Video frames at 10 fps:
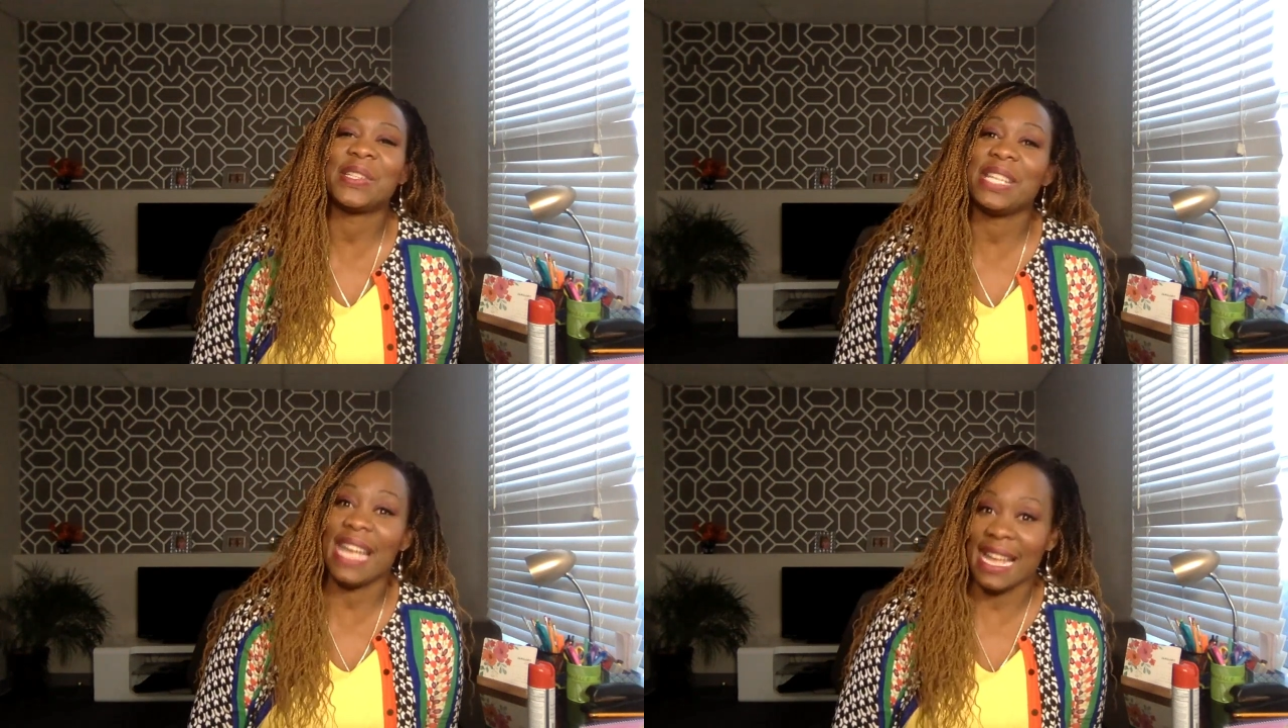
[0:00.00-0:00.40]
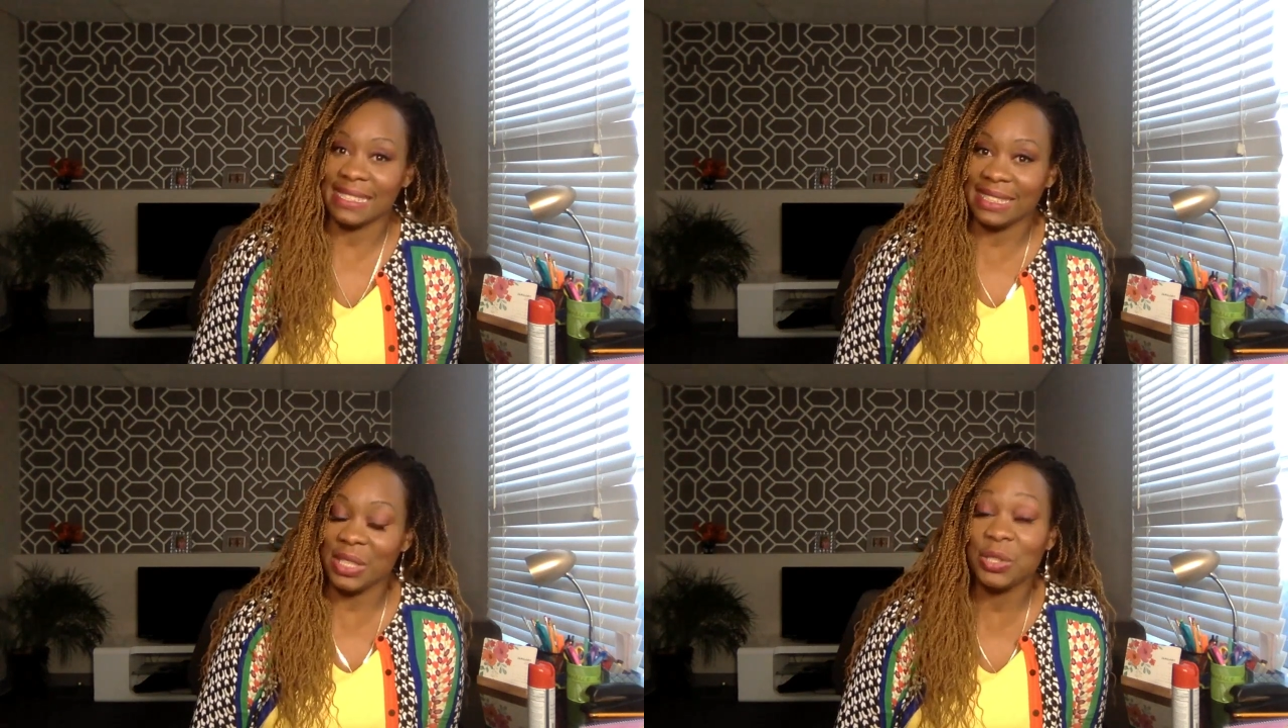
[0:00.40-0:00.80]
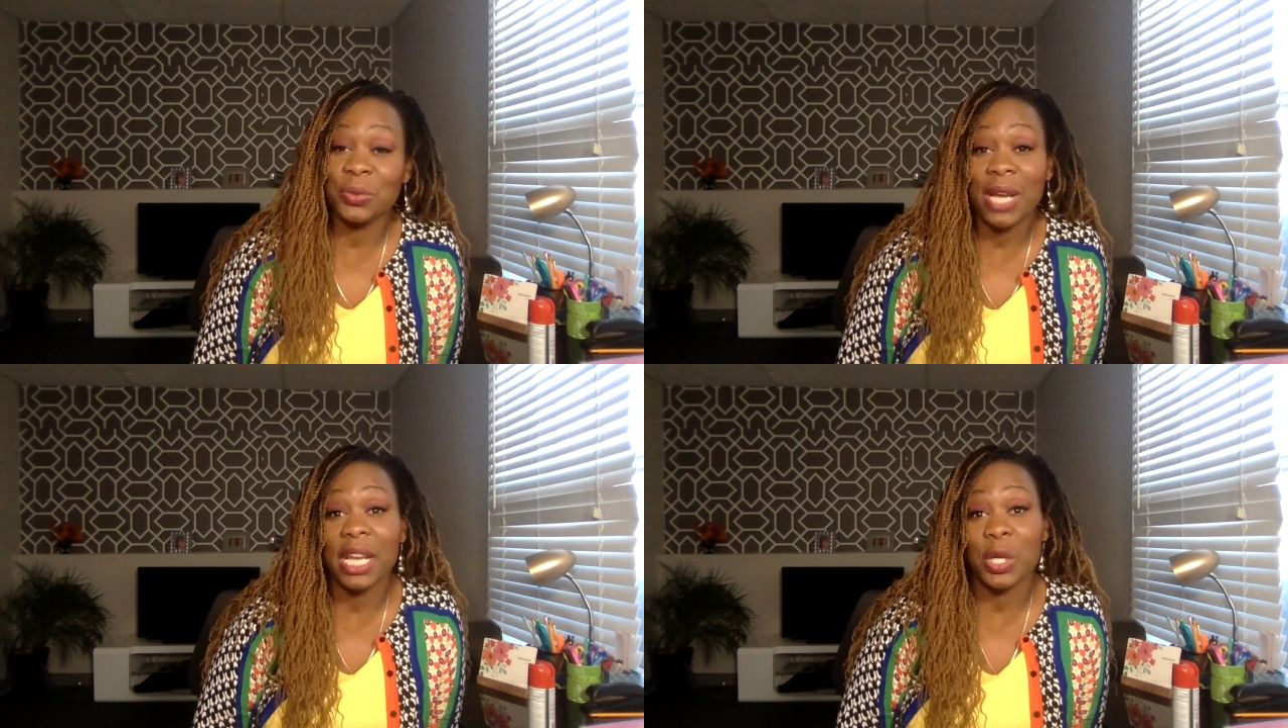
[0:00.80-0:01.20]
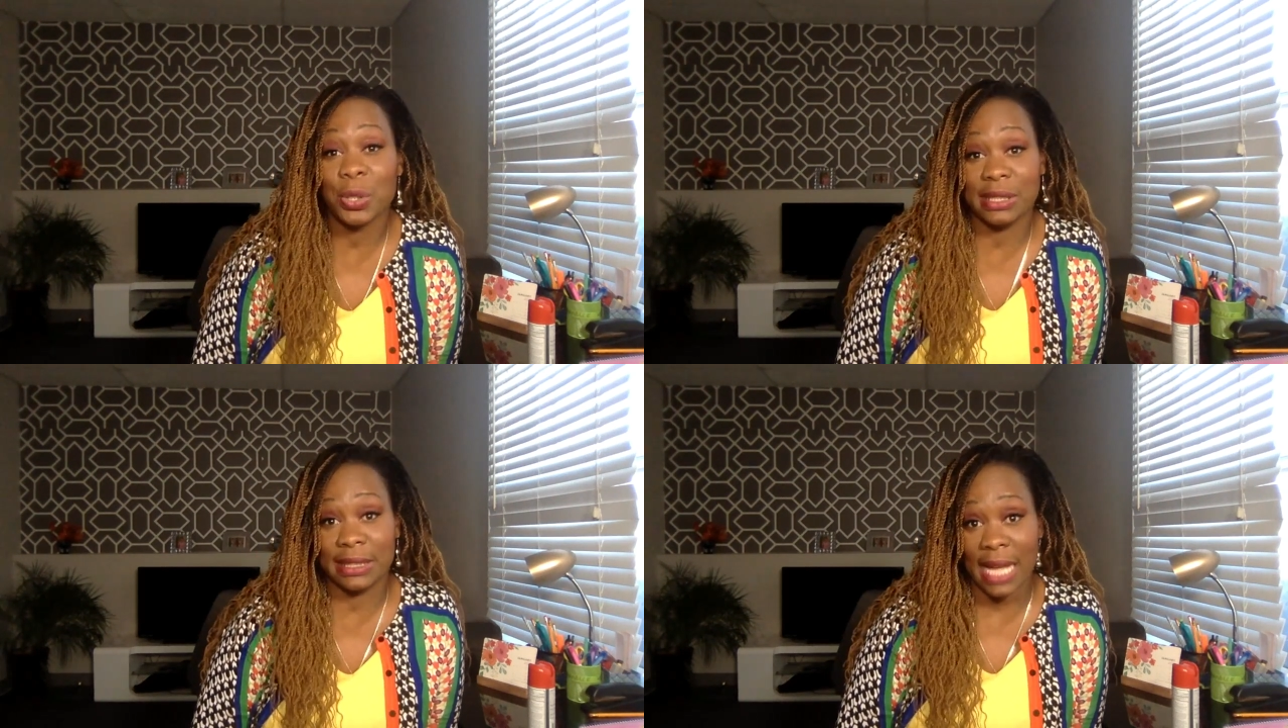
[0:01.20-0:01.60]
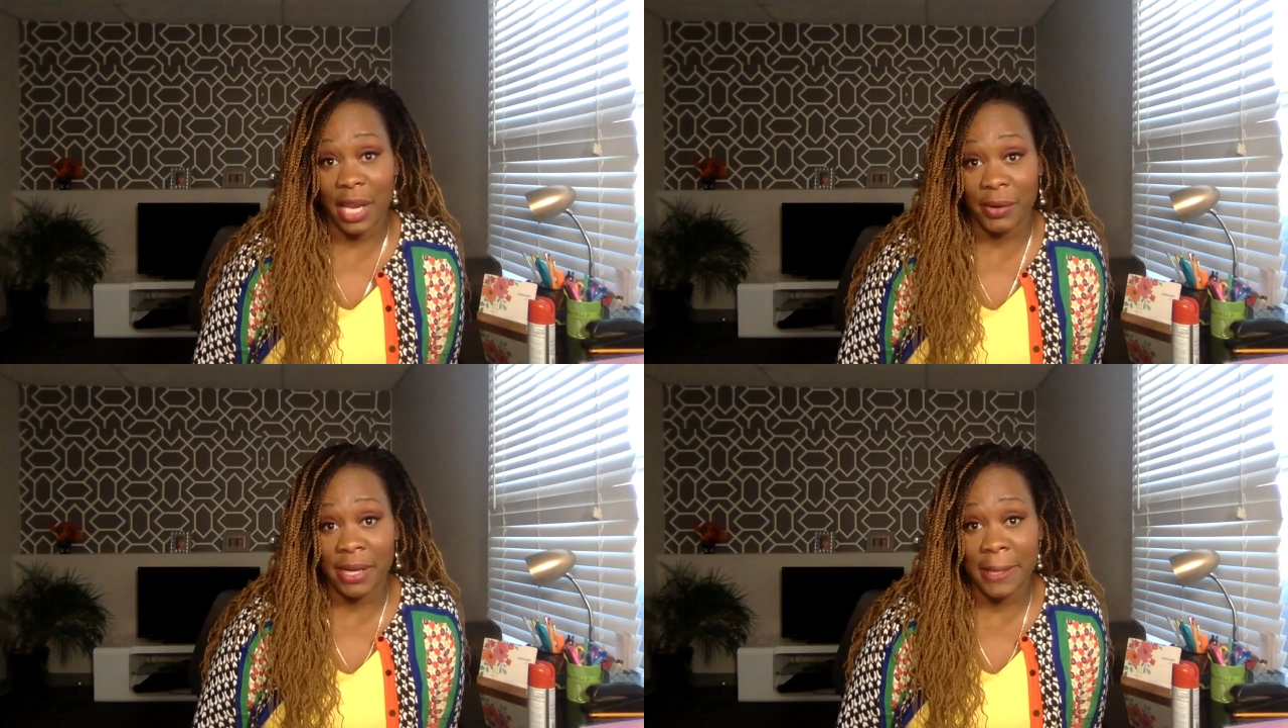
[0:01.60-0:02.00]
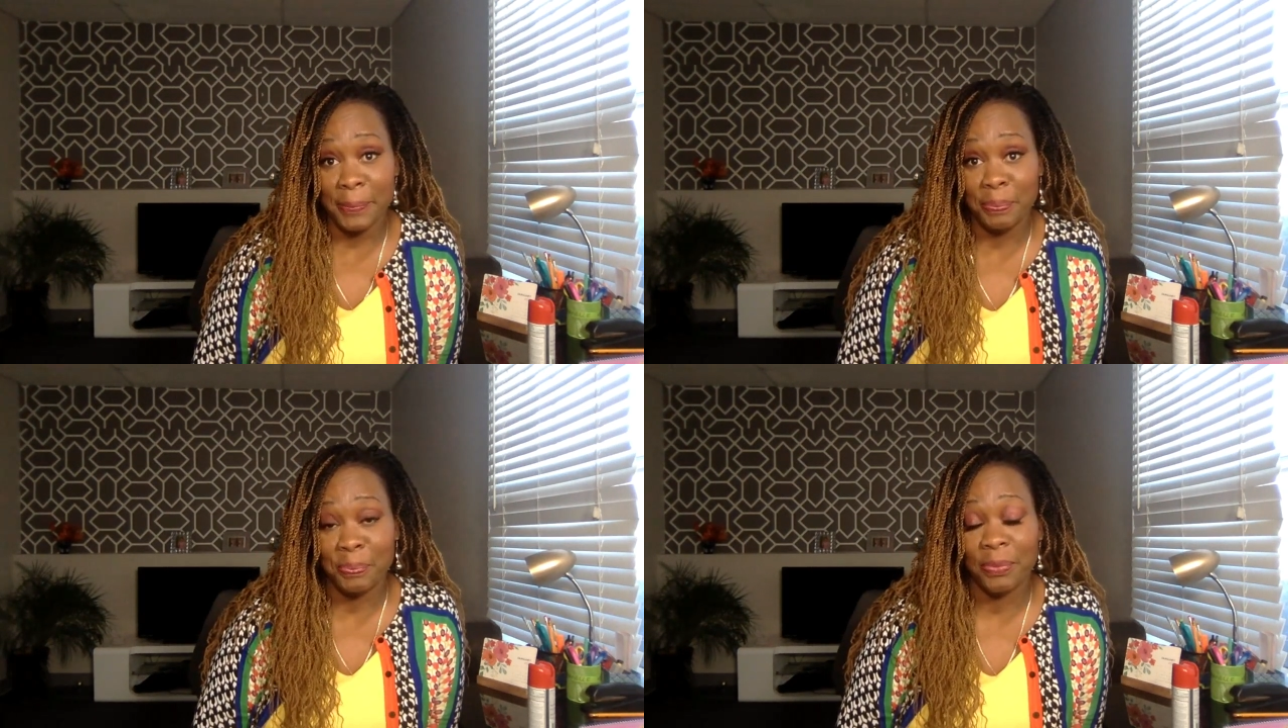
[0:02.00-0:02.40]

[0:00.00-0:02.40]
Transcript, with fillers: so yes, you do get a good salary